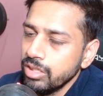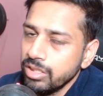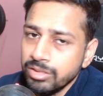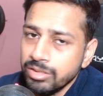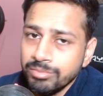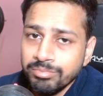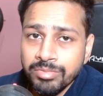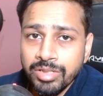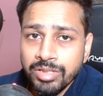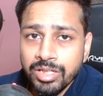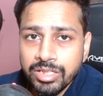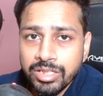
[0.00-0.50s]

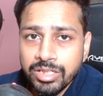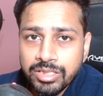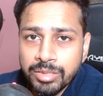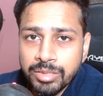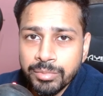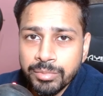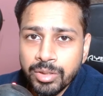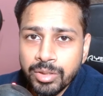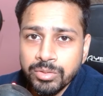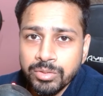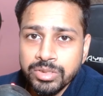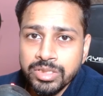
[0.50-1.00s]
learn
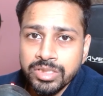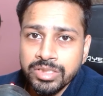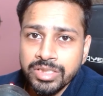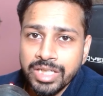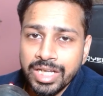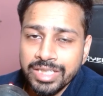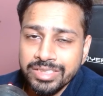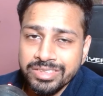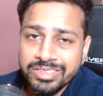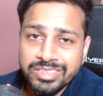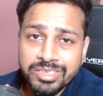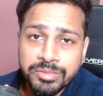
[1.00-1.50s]
about
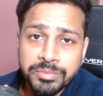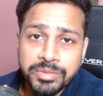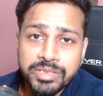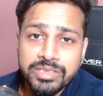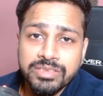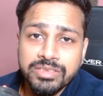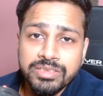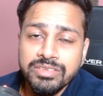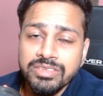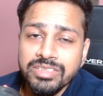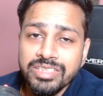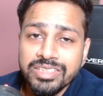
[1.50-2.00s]
HTML,
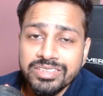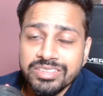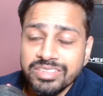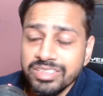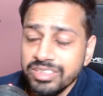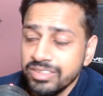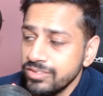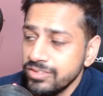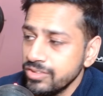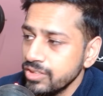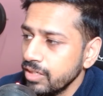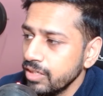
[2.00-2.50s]

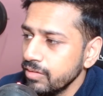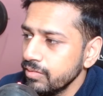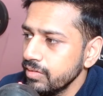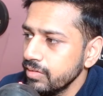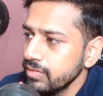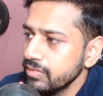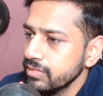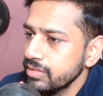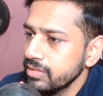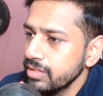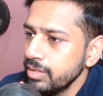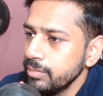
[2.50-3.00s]
CSS,
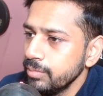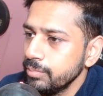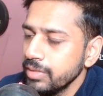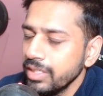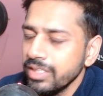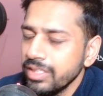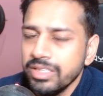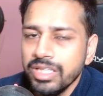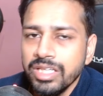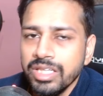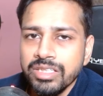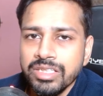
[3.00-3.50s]
JavaScript,
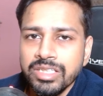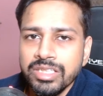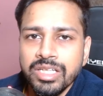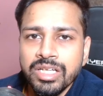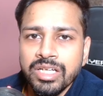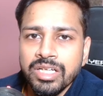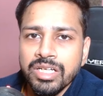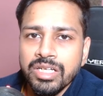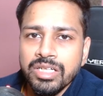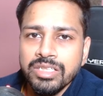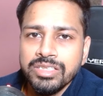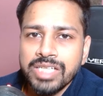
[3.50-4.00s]
and then
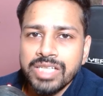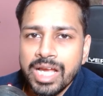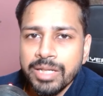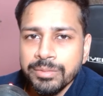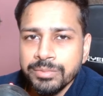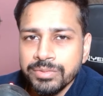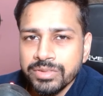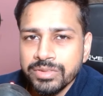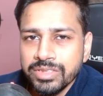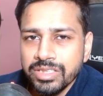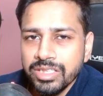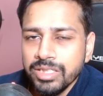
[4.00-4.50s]

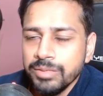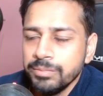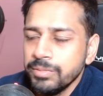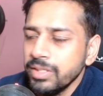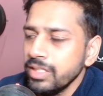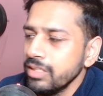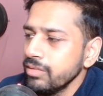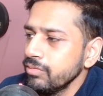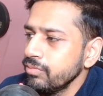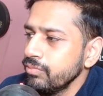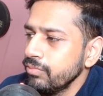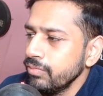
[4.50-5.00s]
TypeScript,
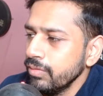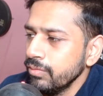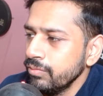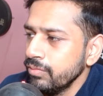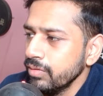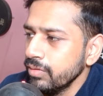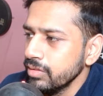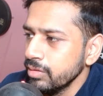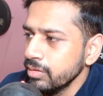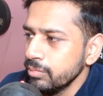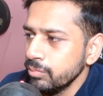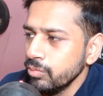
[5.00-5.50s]
and
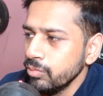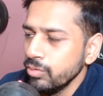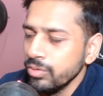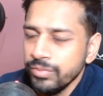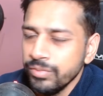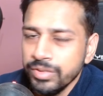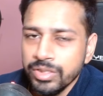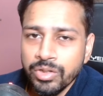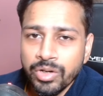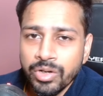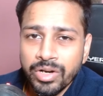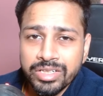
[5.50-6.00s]
furthermore
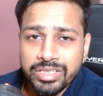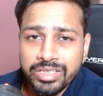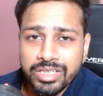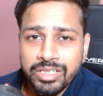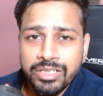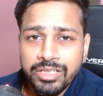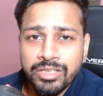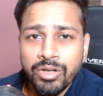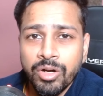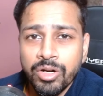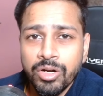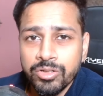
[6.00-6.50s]
we got a
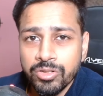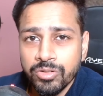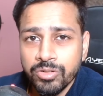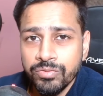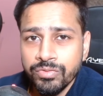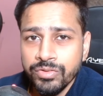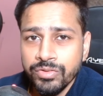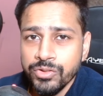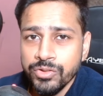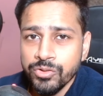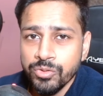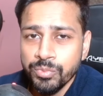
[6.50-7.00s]
lot of
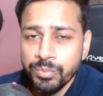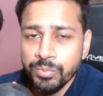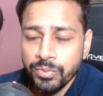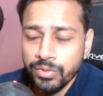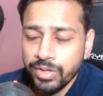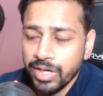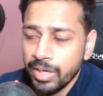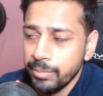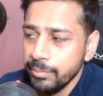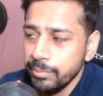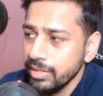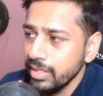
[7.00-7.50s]
new
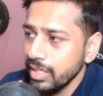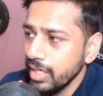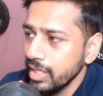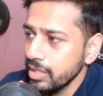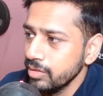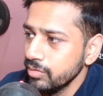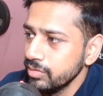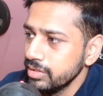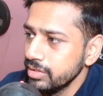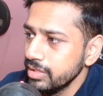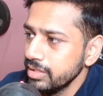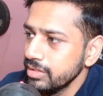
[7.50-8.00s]
programming
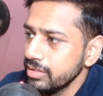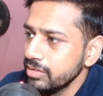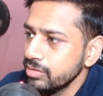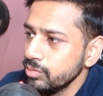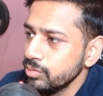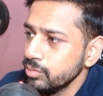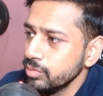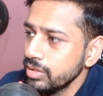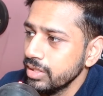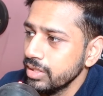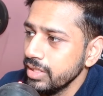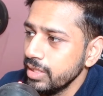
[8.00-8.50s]
languages
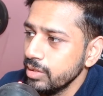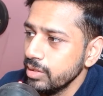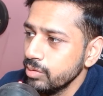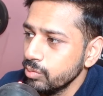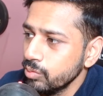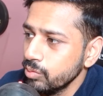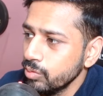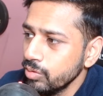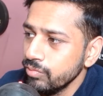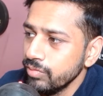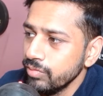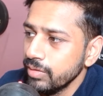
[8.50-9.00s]
to create your
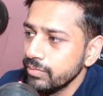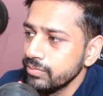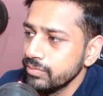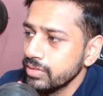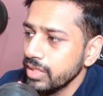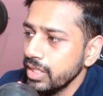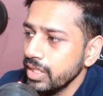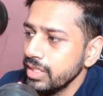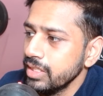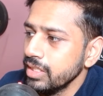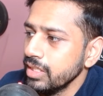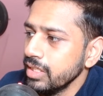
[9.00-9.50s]
own
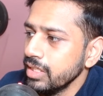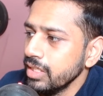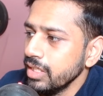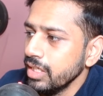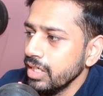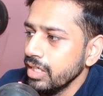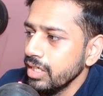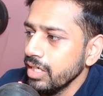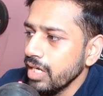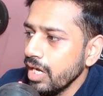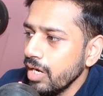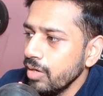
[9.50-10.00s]
website.
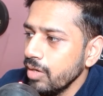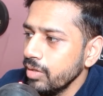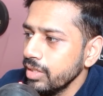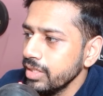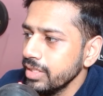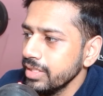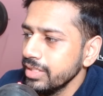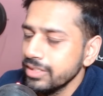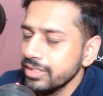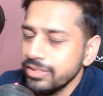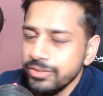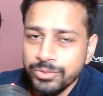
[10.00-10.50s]

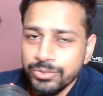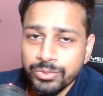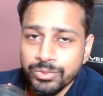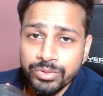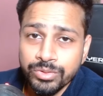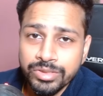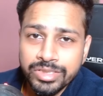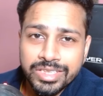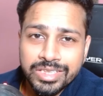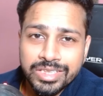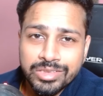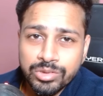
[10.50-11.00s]
Nowadays you don't
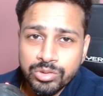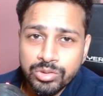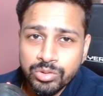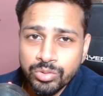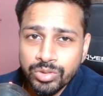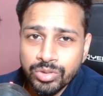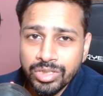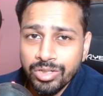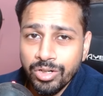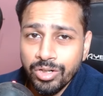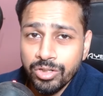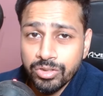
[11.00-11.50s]
need to do
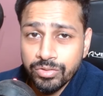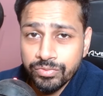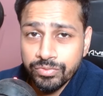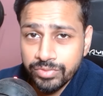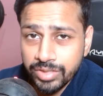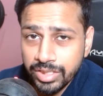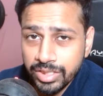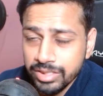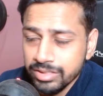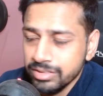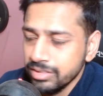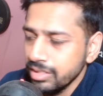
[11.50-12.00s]
a lot of
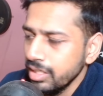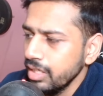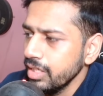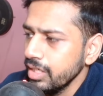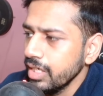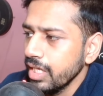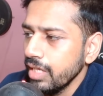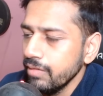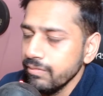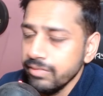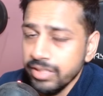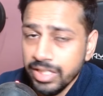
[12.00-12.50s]
things, and
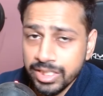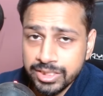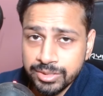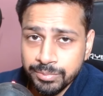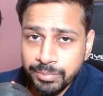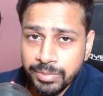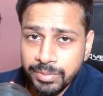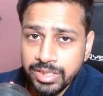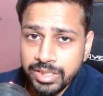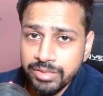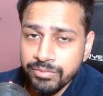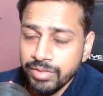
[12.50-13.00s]
I will
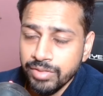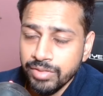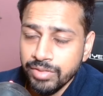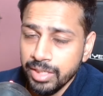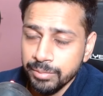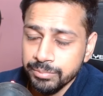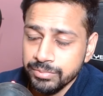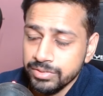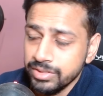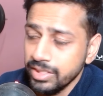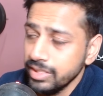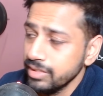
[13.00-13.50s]
explain why
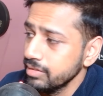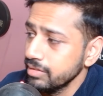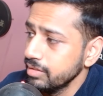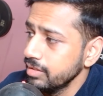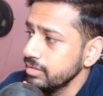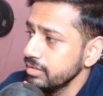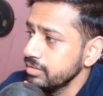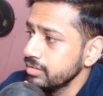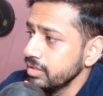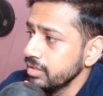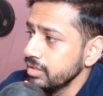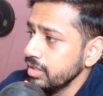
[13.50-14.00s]
I'm saying
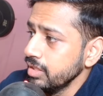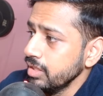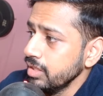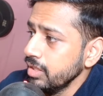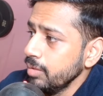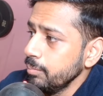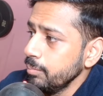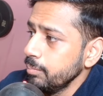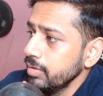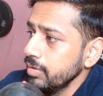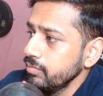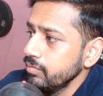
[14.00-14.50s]
this.
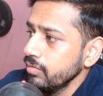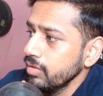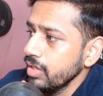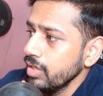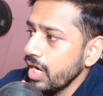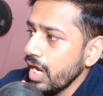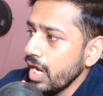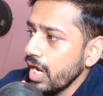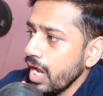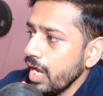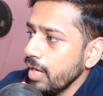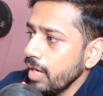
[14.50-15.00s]
But for
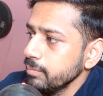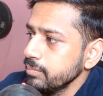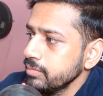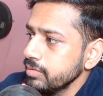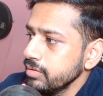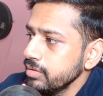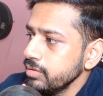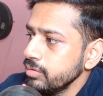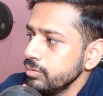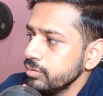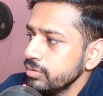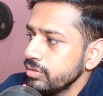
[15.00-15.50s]
apps
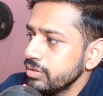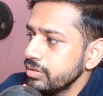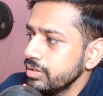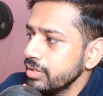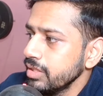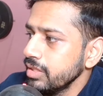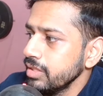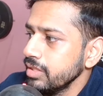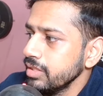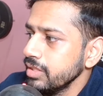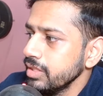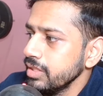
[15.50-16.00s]
you
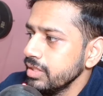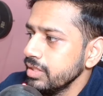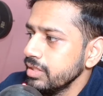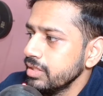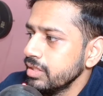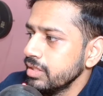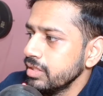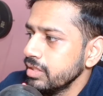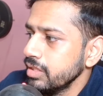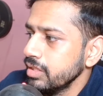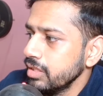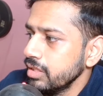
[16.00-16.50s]
still need
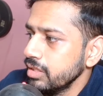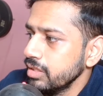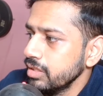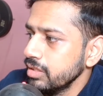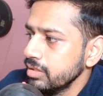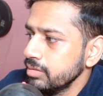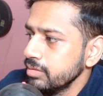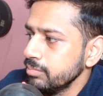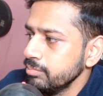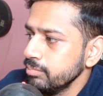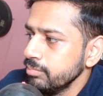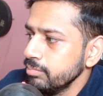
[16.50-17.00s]

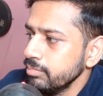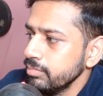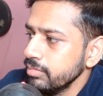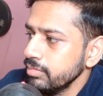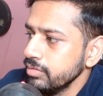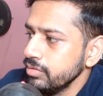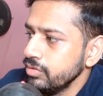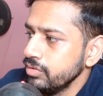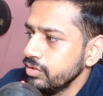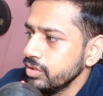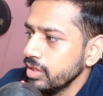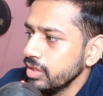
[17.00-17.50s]

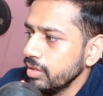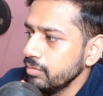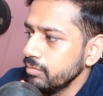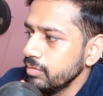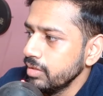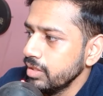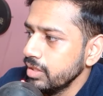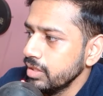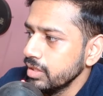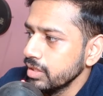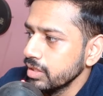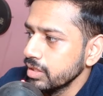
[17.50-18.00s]

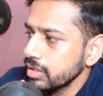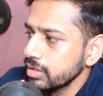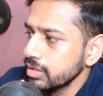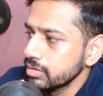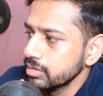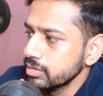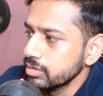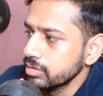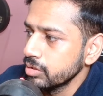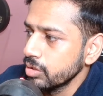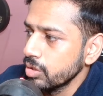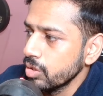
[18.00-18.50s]
Java,
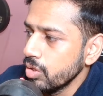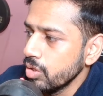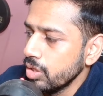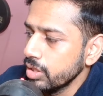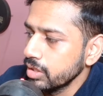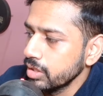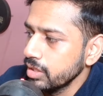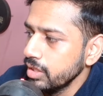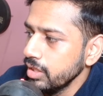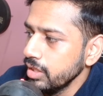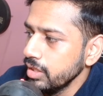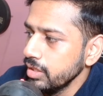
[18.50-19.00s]

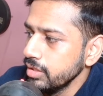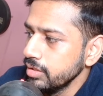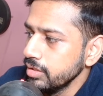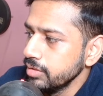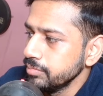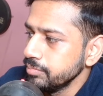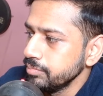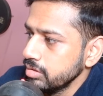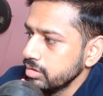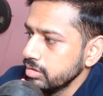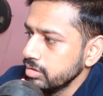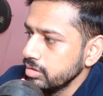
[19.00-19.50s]
Kotlin,
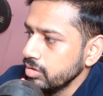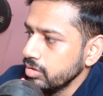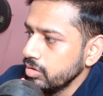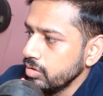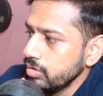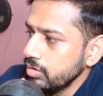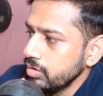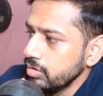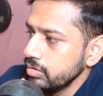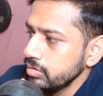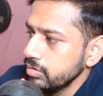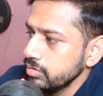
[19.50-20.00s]

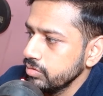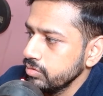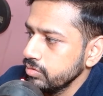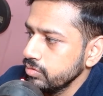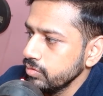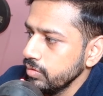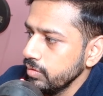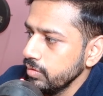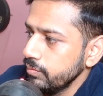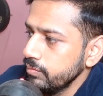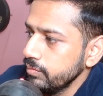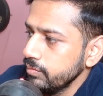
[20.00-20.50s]
or
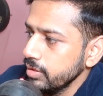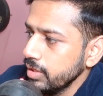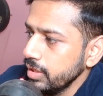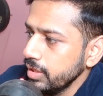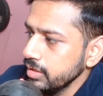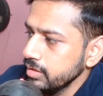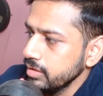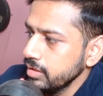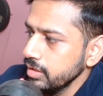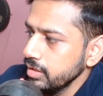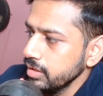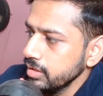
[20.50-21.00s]
Swift. I
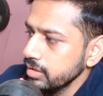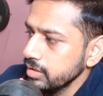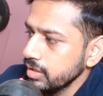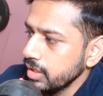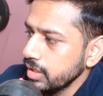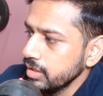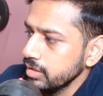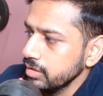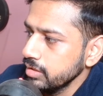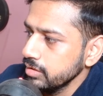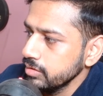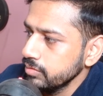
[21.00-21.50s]
think
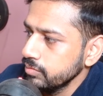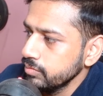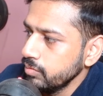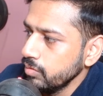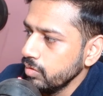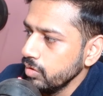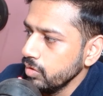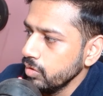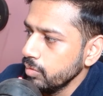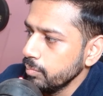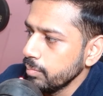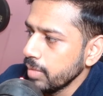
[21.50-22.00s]
that is for
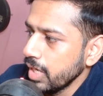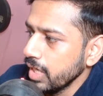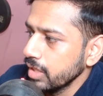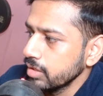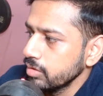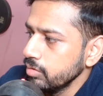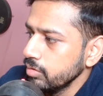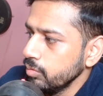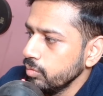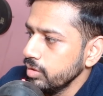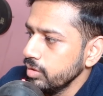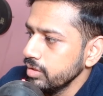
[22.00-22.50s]
your Mac
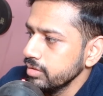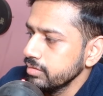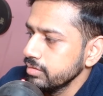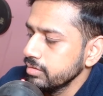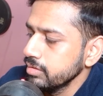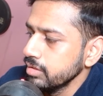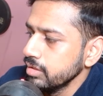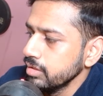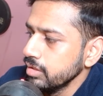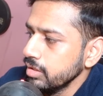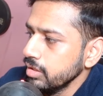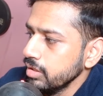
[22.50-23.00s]
OS.
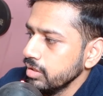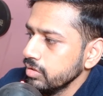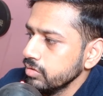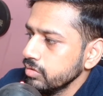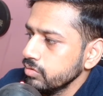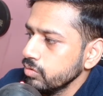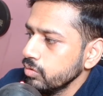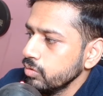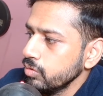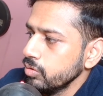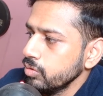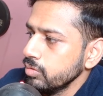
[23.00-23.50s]

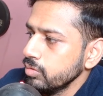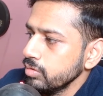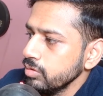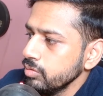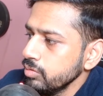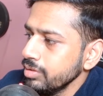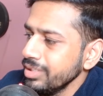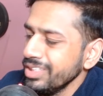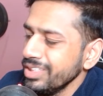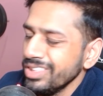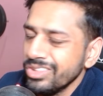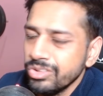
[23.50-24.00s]
So you
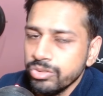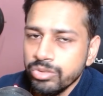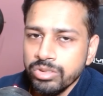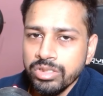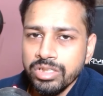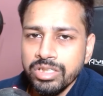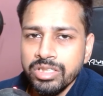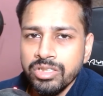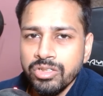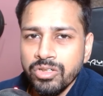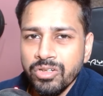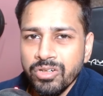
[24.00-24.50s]
need to
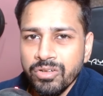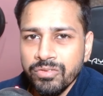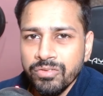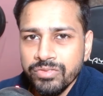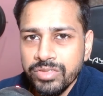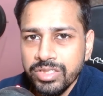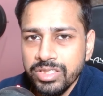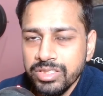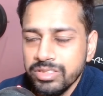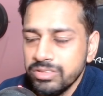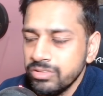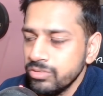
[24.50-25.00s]
learn all of
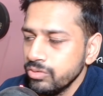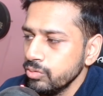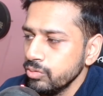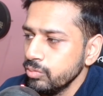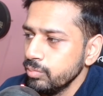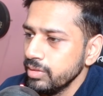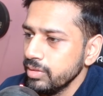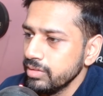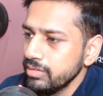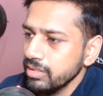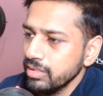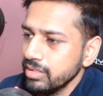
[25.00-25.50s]
these to
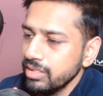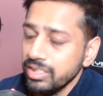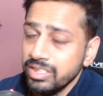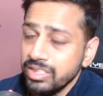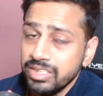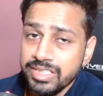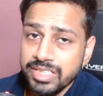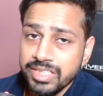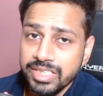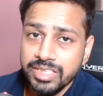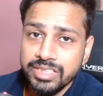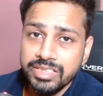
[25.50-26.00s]
basically
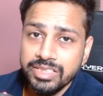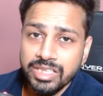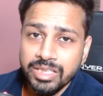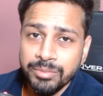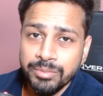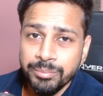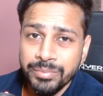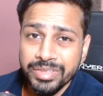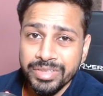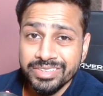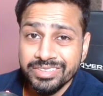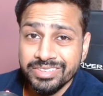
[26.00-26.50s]
create a
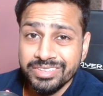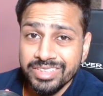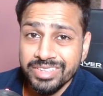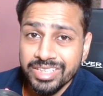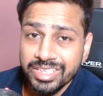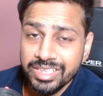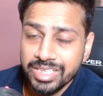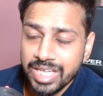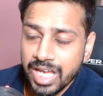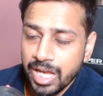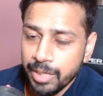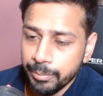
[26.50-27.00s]

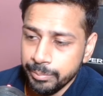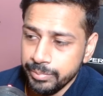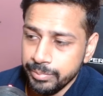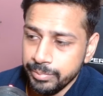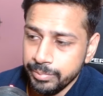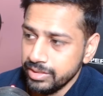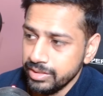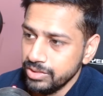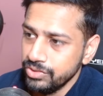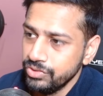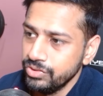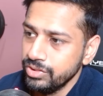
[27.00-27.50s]
basic
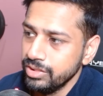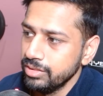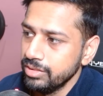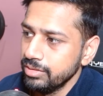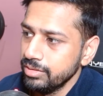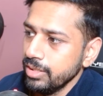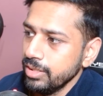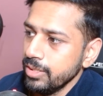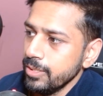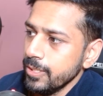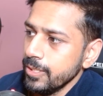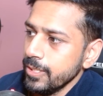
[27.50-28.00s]
application.
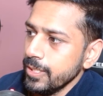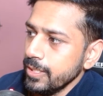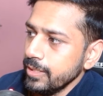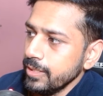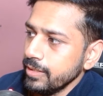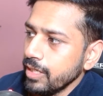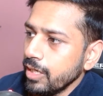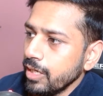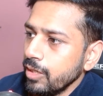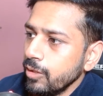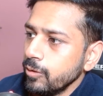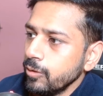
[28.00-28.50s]

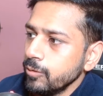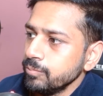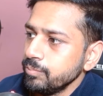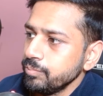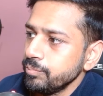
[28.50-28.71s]
Now,